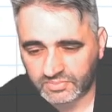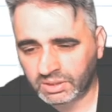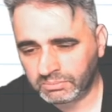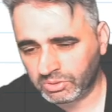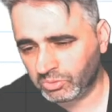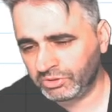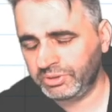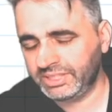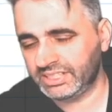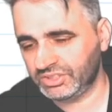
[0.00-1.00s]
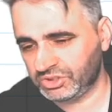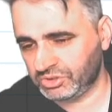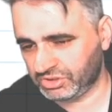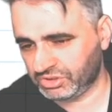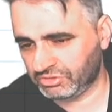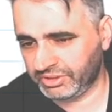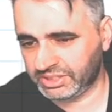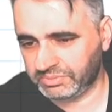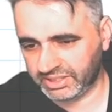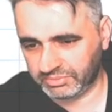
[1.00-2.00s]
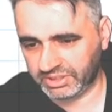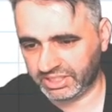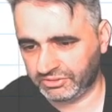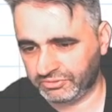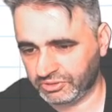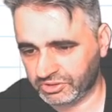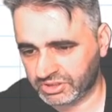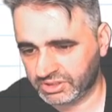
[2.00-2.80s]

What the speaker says: But what if we didn't choose the 3 to be eliminated first?